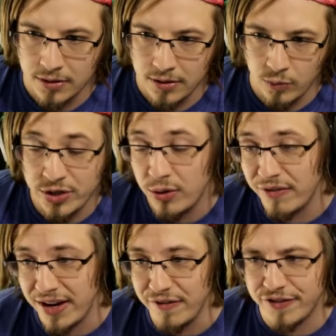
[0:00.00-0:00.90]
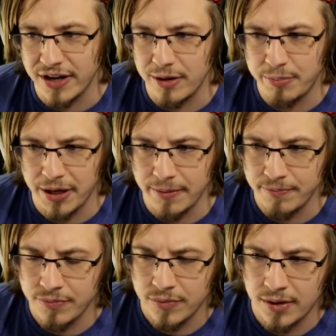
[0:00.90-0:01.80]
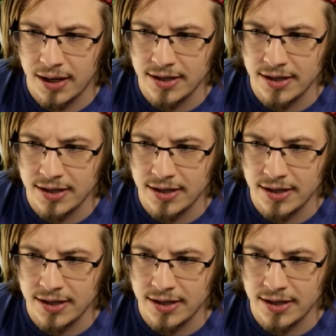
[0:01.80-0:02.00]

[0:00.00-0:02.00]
We do have infinite, but uh,